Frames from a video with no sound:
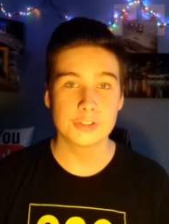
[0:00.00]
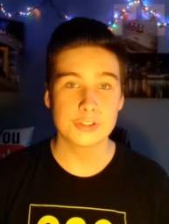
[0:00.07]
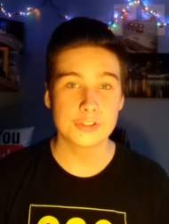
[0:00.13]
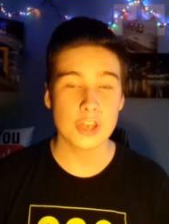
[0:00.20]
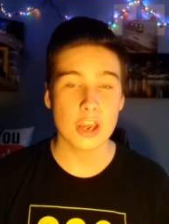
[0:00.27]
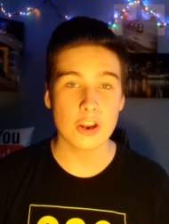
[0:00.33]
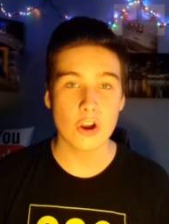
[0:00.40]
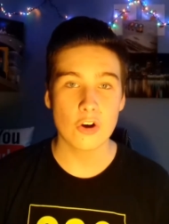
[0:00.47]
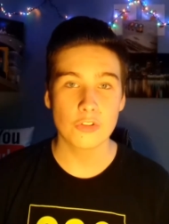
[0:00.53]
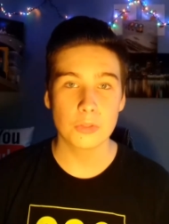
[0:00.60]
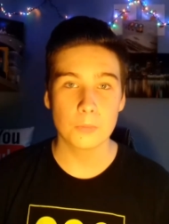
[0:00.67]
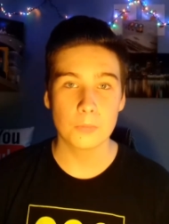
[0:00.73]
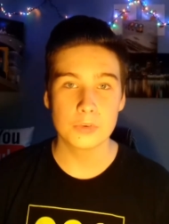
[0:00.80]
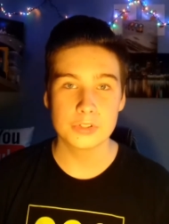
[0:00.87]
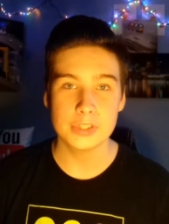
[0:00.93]
So starting
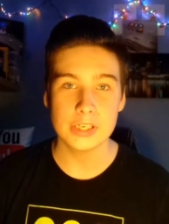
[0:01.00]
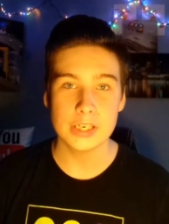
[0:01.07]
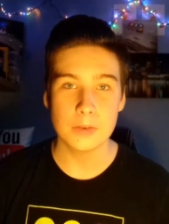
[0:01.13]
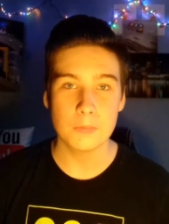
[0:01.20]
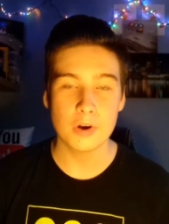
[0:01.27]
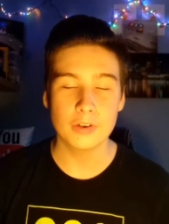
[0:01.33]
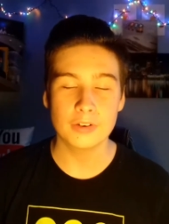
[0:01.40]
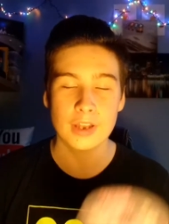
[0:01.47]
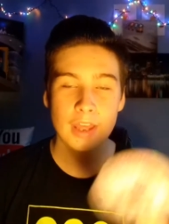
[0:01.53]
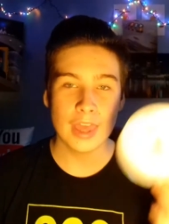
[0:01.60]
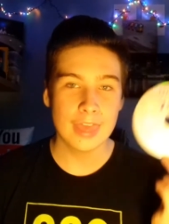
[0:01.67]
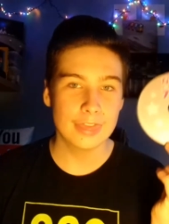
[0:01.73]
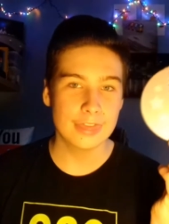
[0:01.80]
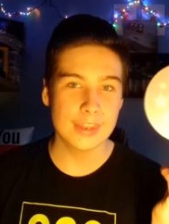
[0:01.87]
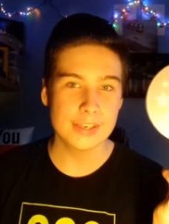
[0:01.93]
off with CD1,
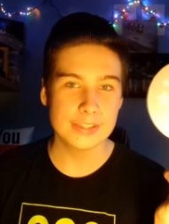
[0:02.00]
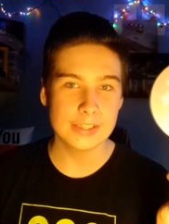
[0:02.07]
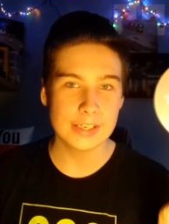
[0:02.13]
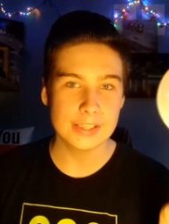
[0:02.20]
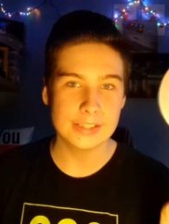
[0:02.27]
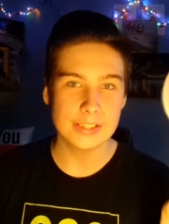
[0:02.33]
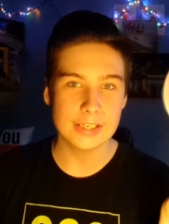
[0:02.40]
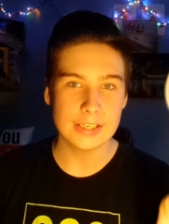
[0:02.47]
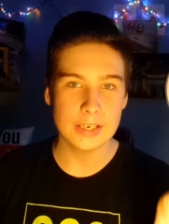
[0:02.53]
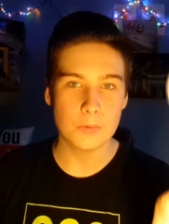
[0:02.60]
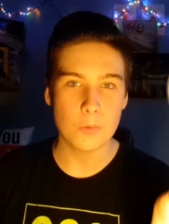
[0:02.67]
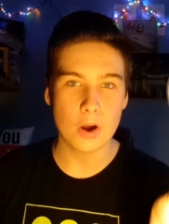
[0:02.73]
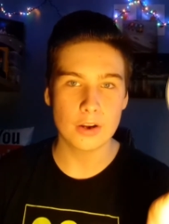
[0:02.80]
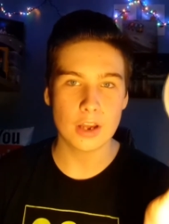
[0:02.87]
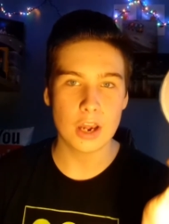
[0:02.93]
this is
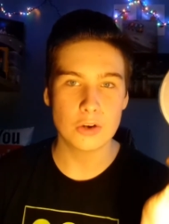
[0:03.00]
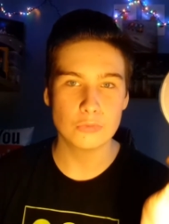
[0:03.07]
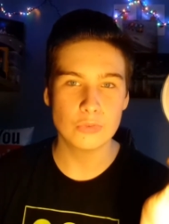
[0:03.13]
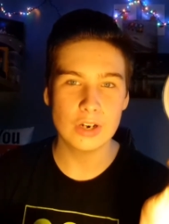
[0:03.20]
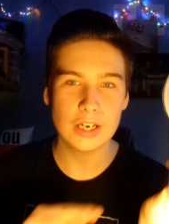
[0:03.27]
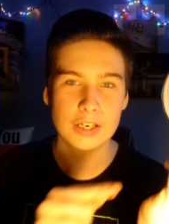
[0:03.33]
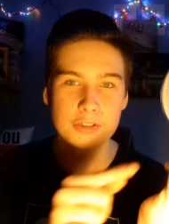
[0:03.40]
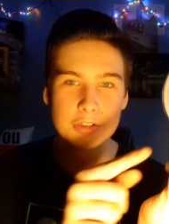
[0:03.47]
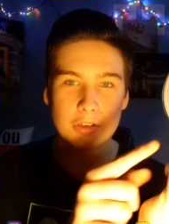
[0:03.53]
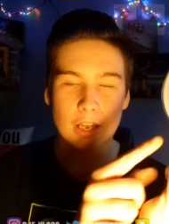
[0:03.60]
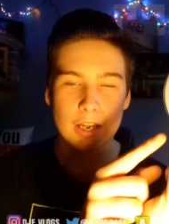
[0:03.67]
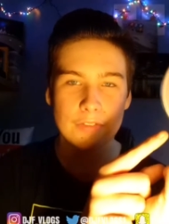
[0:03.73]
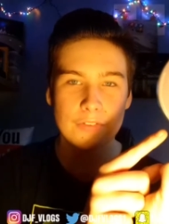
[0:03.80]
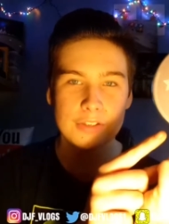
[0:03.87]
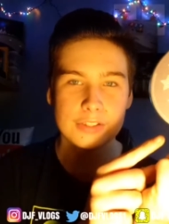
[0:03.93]
CD1. I really do
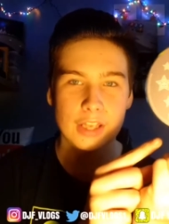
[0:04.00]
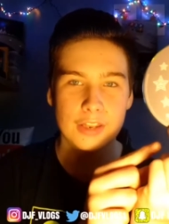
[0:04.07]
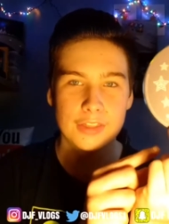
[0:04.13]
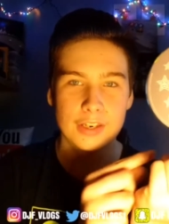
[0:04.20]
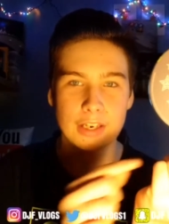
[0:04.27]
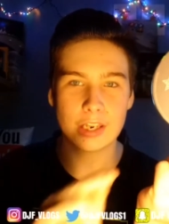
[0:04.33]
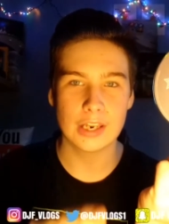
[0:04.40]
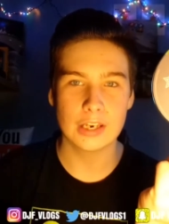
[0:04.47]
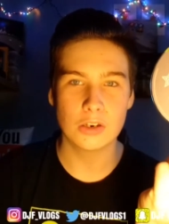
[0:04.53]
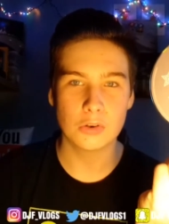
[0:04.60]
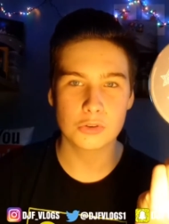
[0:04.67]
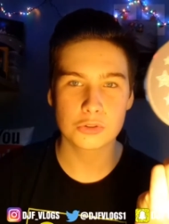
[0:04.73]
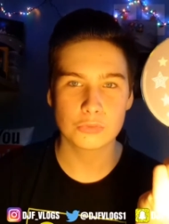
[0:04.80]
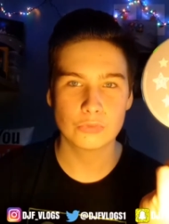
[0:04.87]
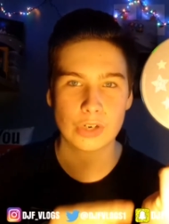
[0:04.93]
like this. I think it
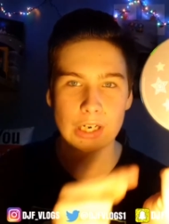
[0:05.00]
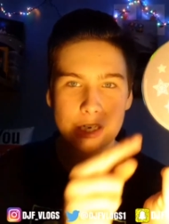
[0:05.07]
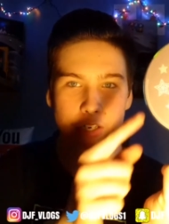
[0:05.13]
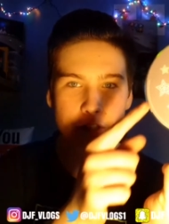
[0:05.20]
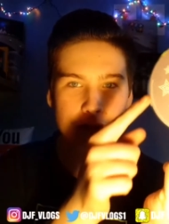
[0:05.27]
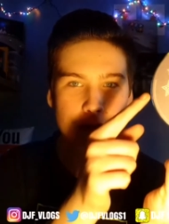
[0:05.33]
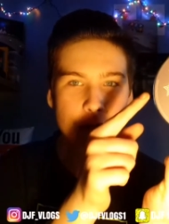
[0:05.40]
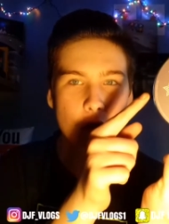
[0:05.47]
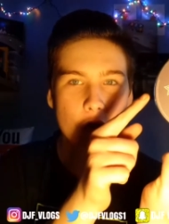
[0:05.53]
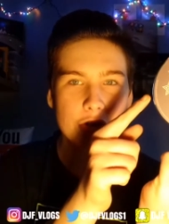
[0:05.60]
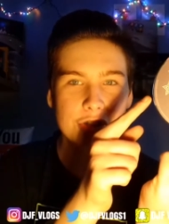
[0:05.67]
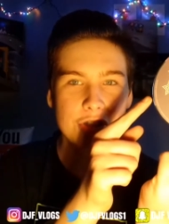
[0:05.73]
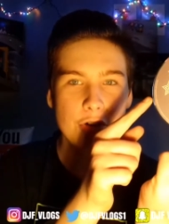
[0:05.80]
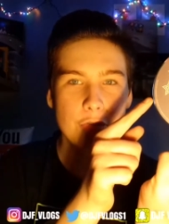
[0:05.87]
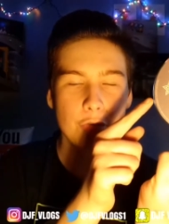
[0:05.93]
looks really nice. You've got
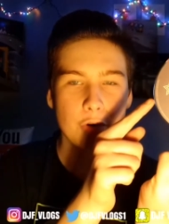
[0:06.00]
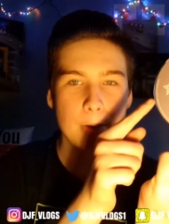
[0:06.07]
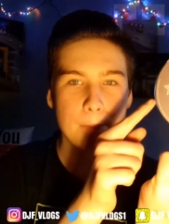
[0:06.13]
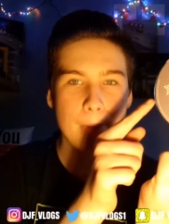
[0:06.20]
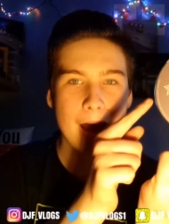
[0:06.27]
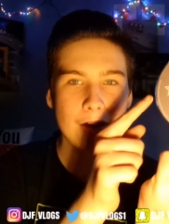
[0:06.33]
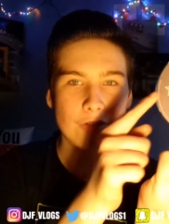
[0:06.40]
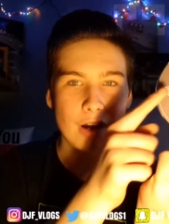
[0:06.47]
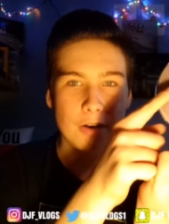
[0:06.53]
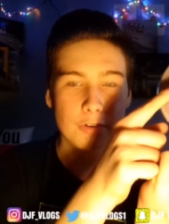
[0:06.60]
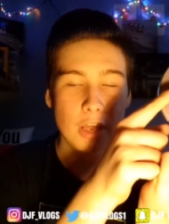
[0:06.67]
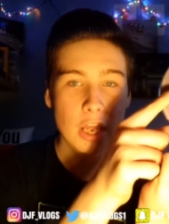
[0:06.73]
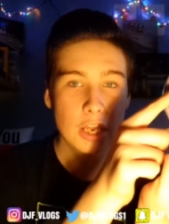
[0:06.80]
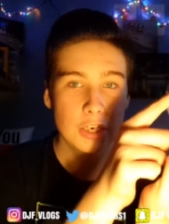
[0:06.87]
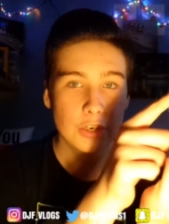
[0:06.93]
a silvery
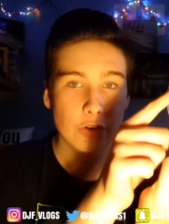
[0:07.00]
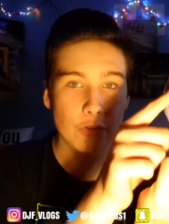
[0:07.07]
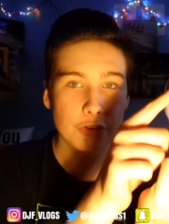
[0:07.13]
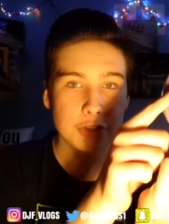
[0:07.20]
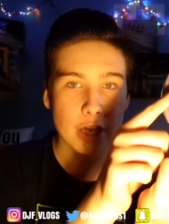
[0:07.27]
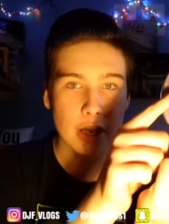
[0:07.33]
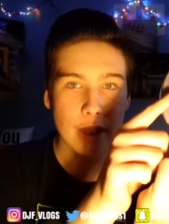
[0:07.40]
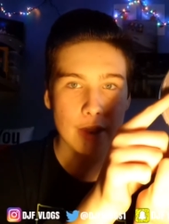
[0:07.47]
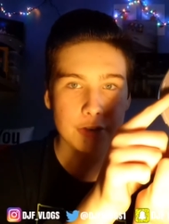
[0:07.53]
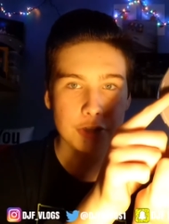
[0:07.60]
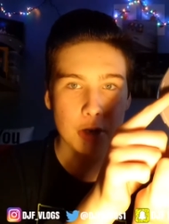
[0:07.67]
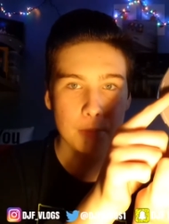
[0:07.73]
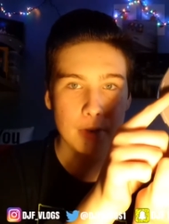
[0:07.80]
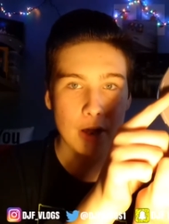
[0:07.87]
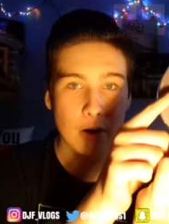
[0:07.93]
background. You've got the title at the
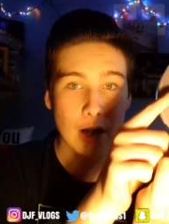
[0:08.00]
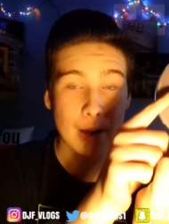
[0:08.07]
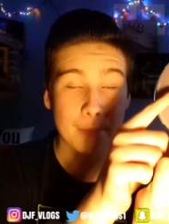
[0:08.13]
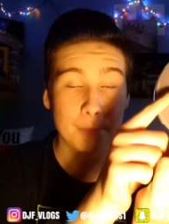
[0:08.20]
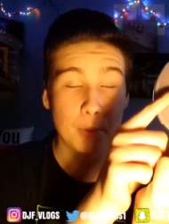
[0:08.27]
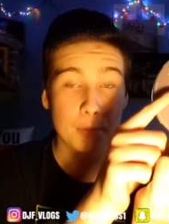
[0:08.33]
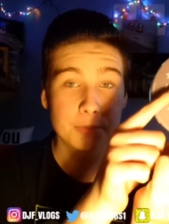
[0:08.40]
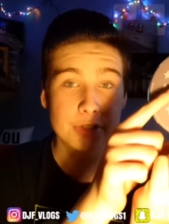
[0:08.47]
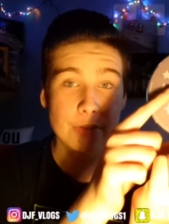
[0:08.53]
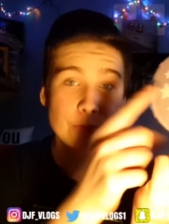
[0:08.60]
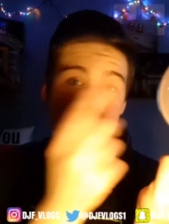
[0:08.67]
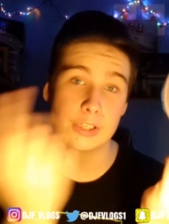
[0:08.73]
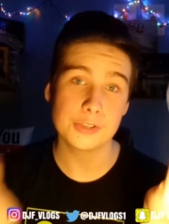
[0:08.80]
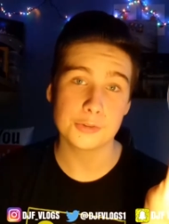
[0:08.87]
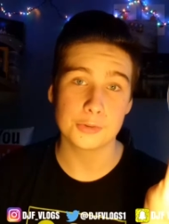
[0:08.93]
top, now glam pop
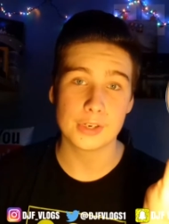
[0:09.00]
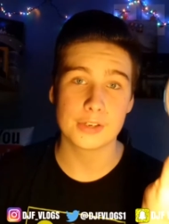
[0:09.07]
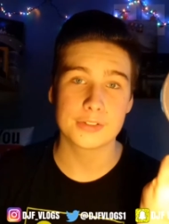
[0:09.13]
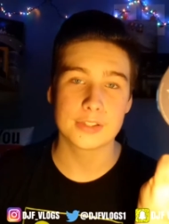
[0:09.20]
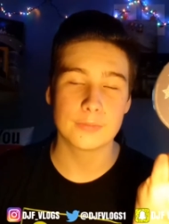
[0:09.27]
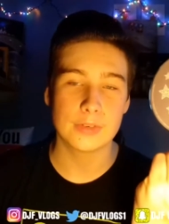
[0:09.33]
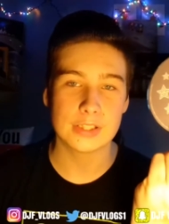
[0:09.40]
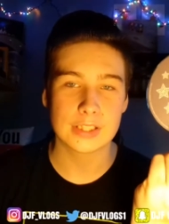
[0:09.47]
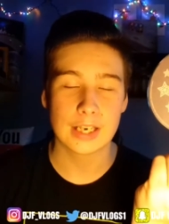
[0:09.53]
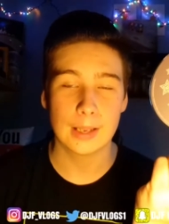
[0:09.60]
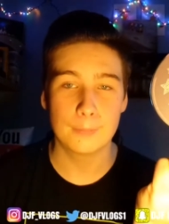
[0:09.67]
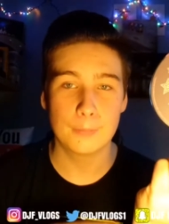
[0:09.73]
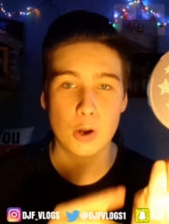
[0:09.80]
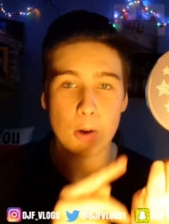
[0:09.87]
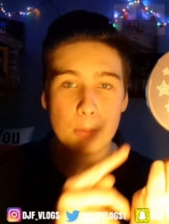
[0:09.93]
70s or now 70s
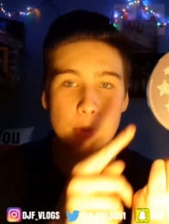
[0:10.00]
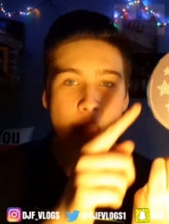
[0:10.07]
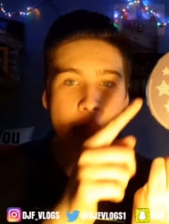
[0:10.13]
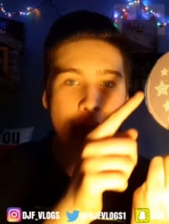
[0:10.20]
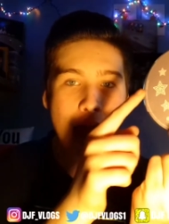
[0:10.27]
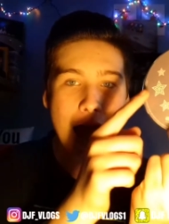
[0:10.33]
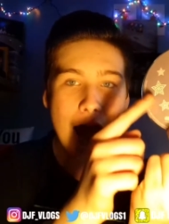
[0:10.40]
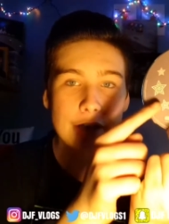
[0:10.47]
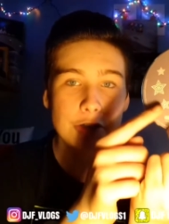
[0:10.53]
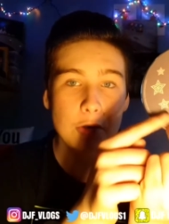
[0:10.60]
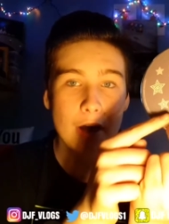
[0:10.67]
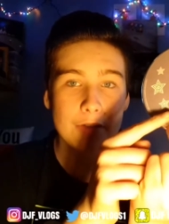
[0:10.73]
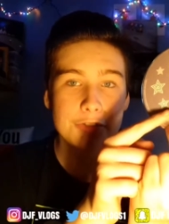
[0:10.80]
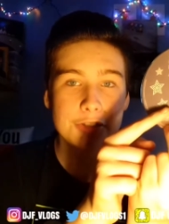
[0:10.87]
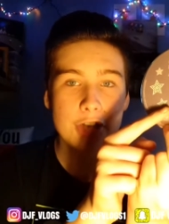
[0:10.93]
glam pop. And you
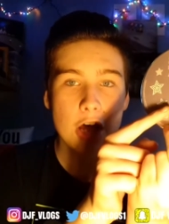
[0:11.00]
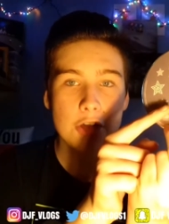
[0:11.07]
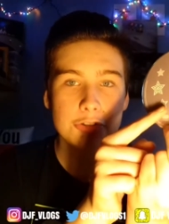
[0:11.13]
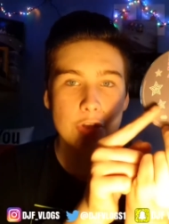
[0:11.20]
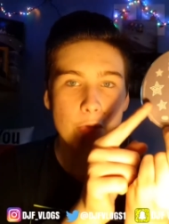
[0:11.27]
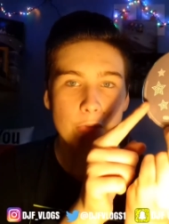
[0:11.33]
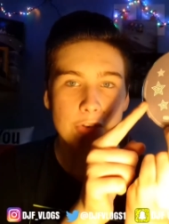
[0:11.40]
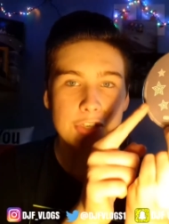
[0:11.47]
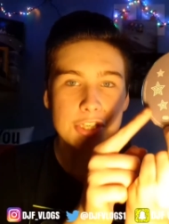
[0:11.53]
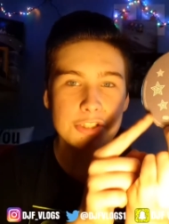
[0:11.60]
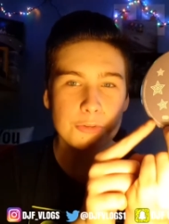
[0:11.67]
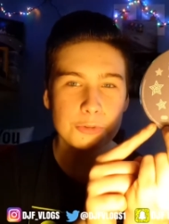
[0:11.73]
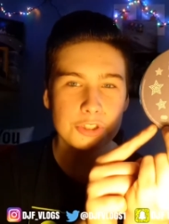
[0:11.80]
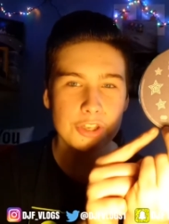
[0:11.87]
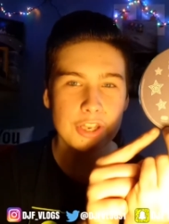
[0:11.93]
have stars on the
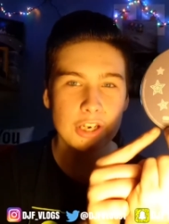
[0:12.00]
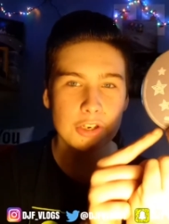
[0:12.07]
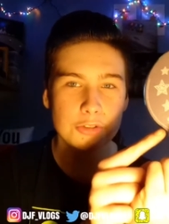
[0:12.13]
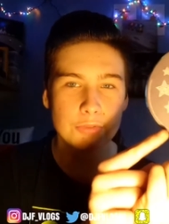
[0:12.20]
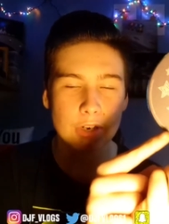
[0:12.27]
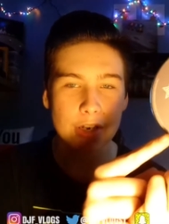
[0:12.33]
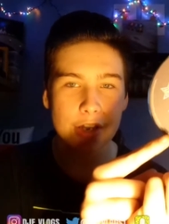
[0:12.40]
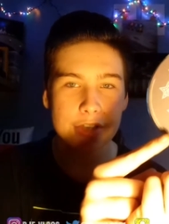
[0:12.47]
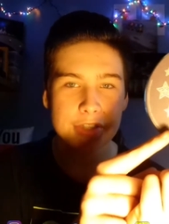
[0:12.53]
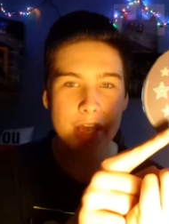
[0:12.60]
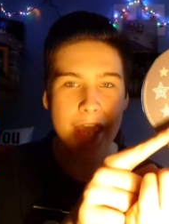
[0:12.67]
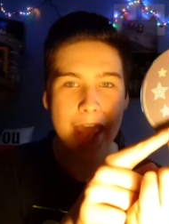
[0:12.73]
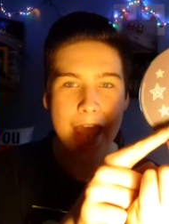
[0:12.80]
disc, which I think looks really nice.